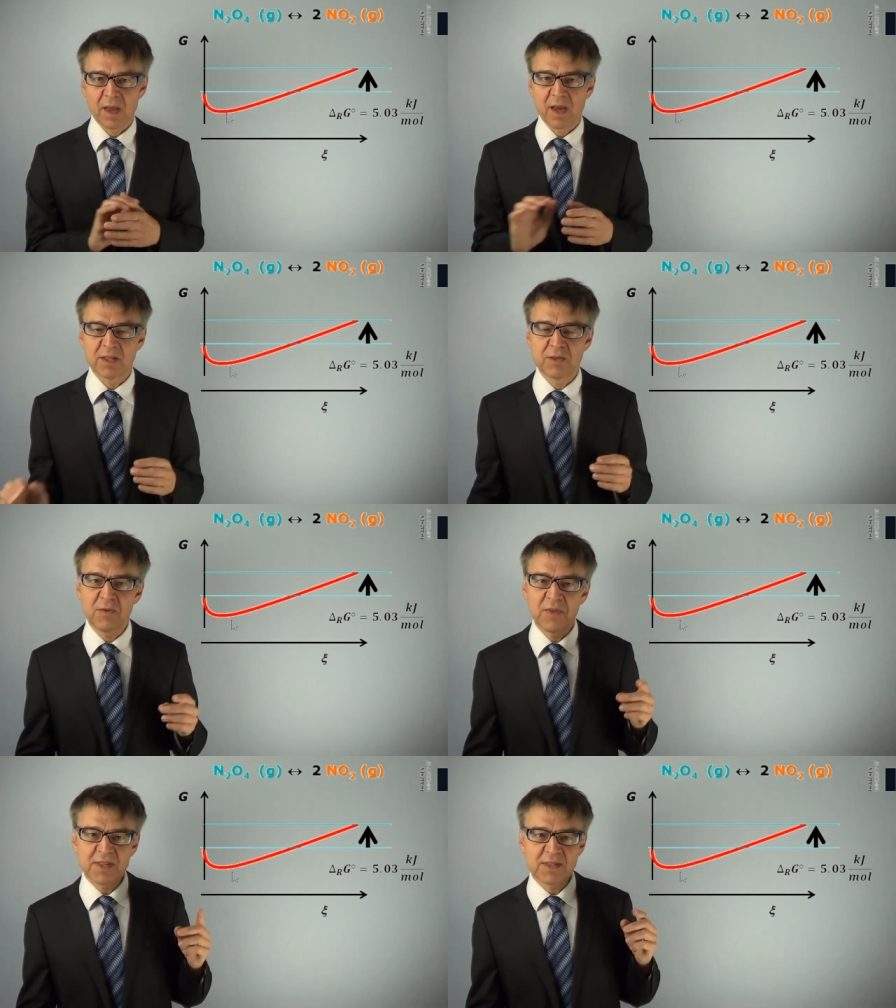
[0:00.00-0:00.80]
and
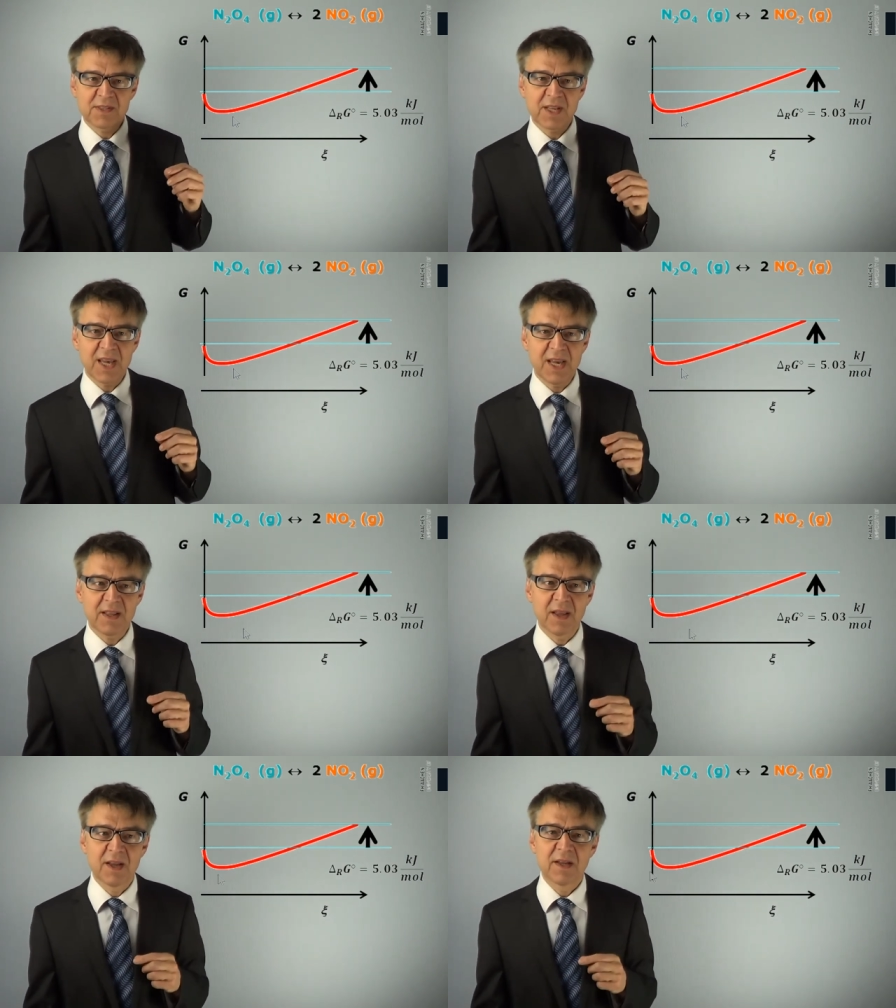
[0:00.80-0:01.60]
to this
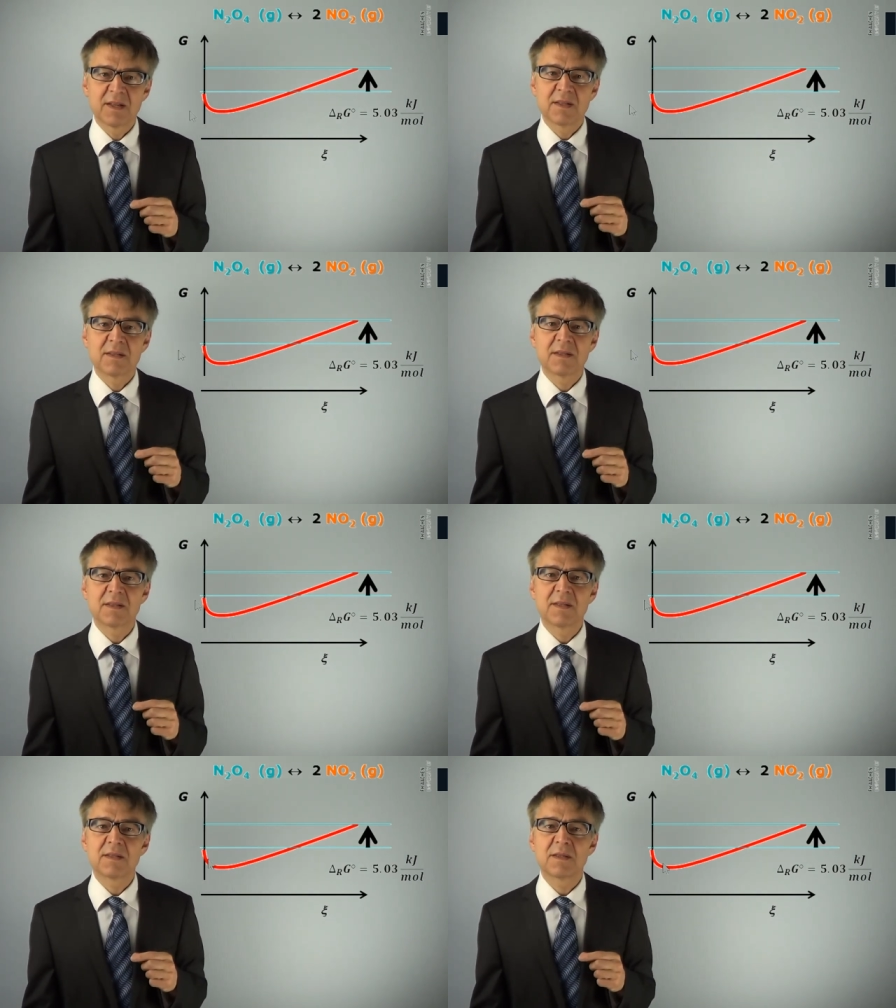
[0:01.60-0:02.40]
state, the
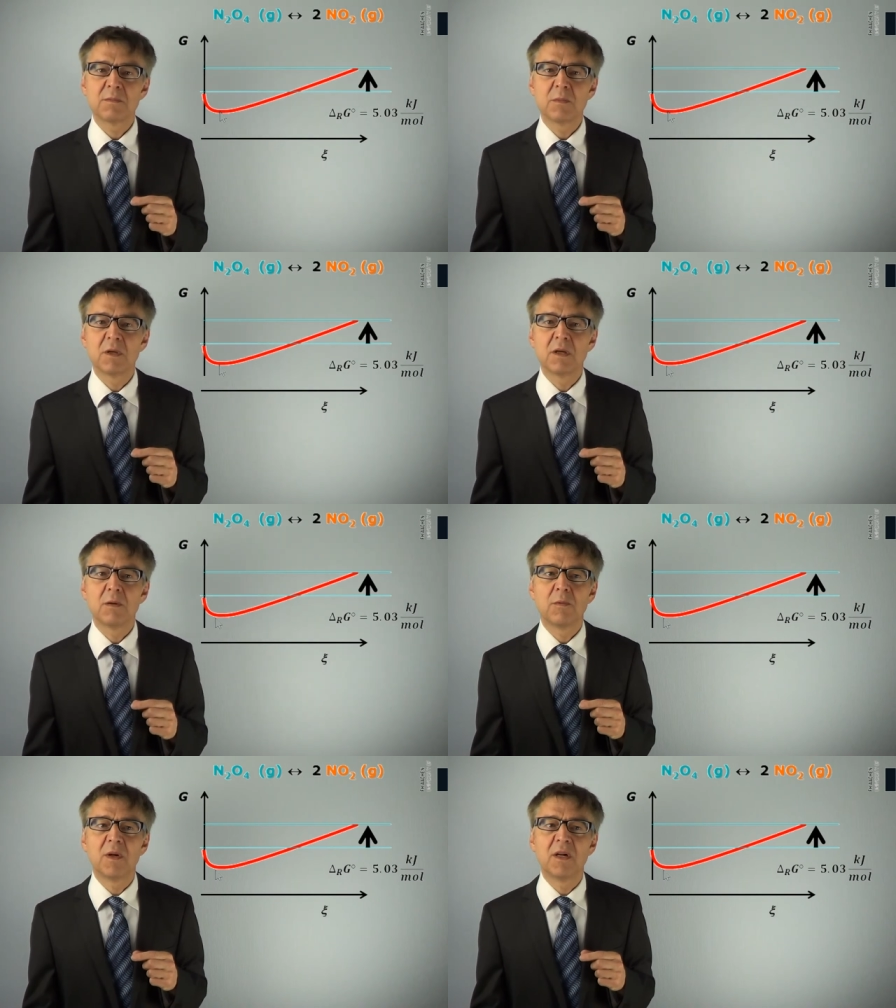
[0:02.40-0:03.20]
system
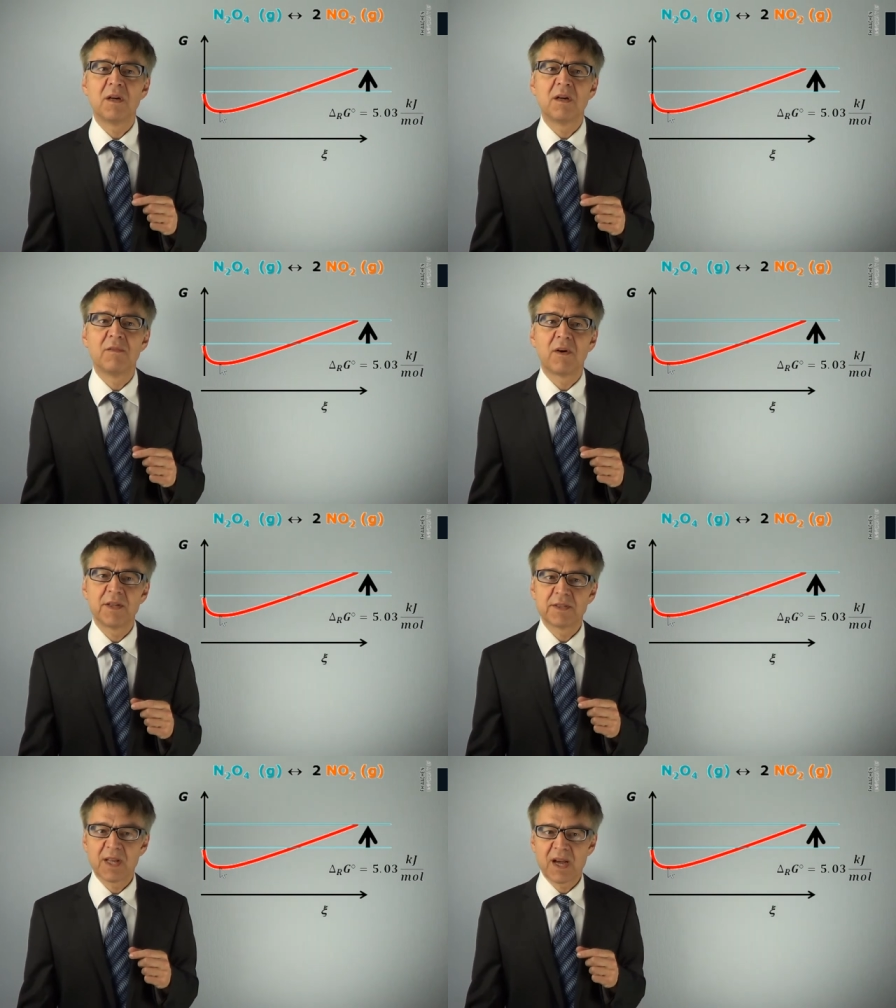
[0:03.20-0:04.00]
will
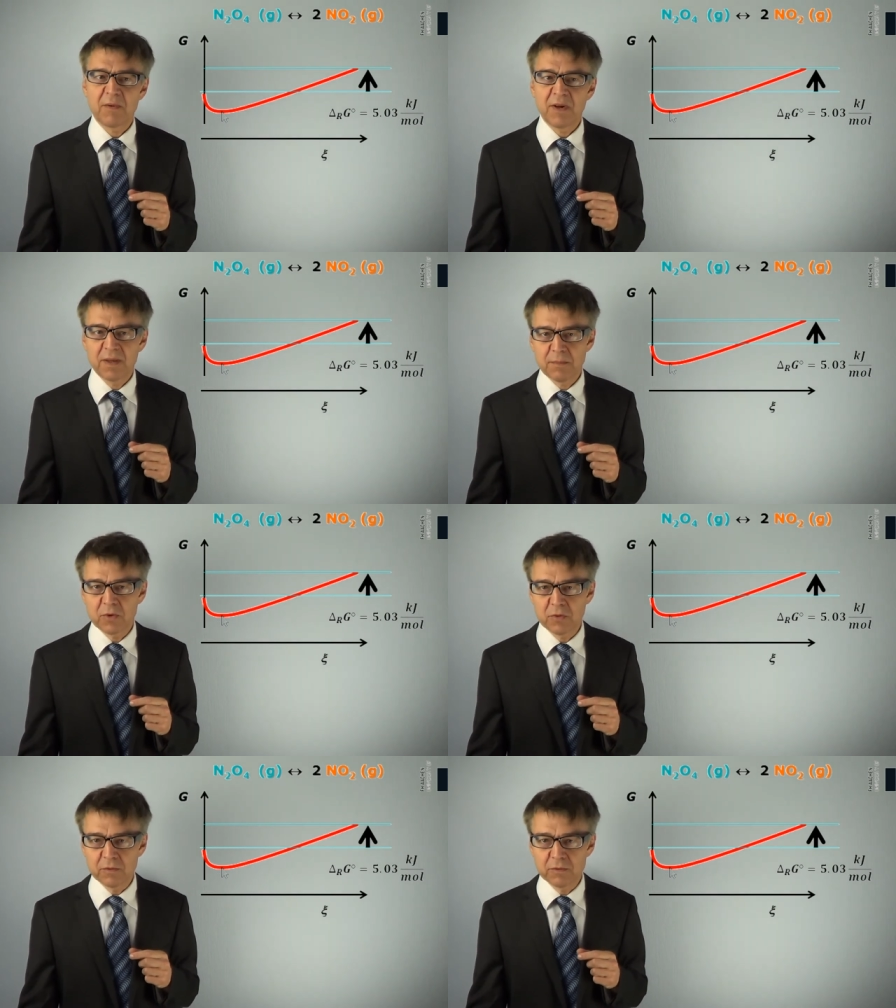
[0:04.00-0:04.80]
voluntarily
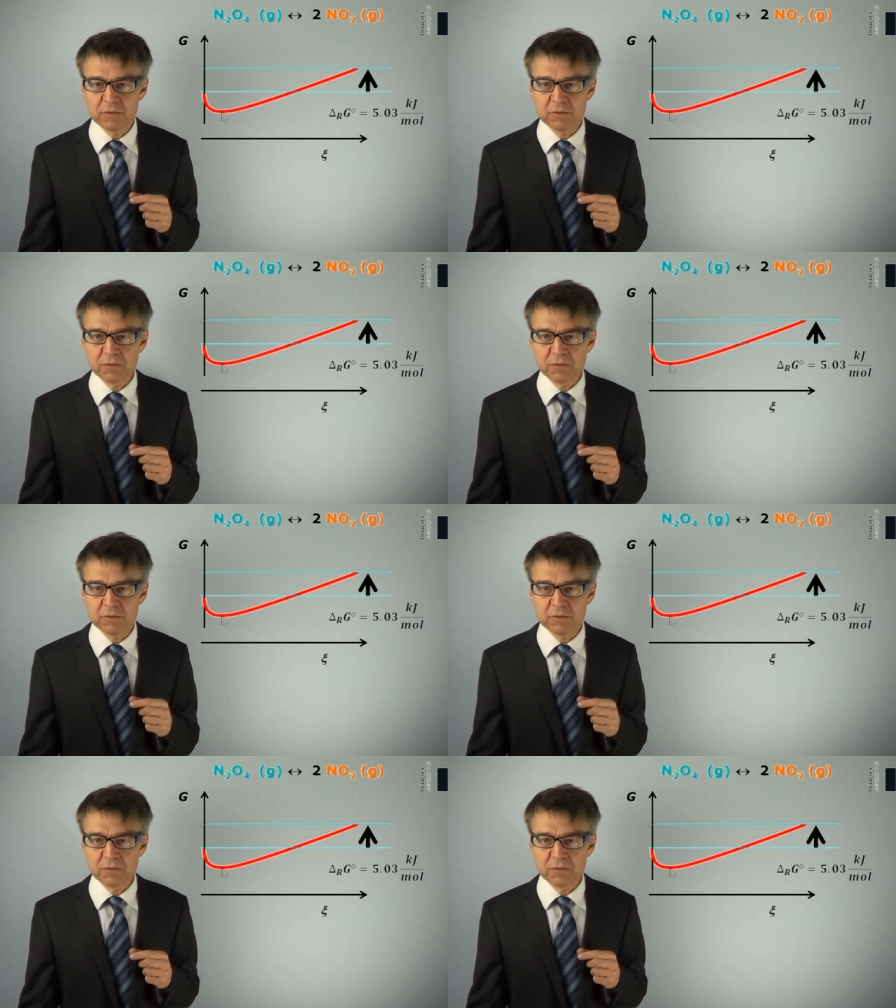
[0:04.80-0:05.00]
move.